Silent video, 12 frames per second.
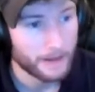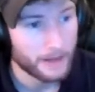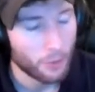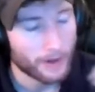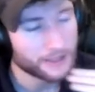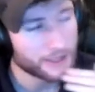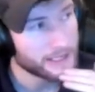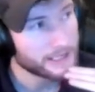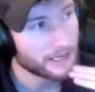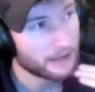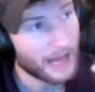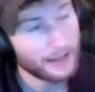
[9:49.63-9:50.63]
which is a
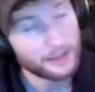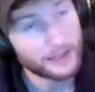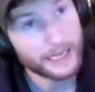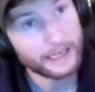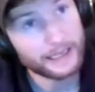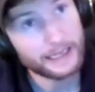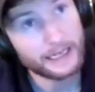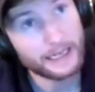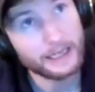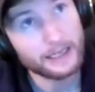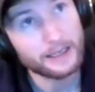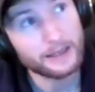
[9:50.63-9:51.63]
lot like
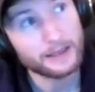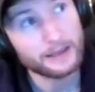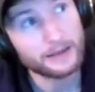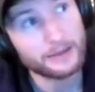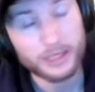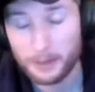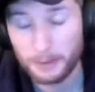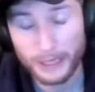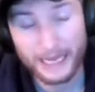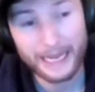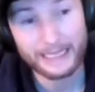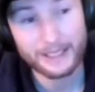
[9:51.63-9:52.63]

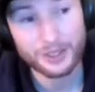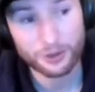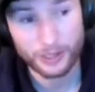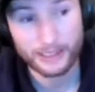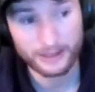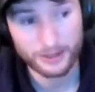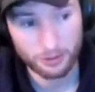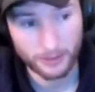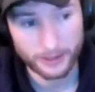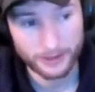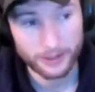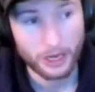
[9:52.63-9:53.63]
playing any stringed instrument,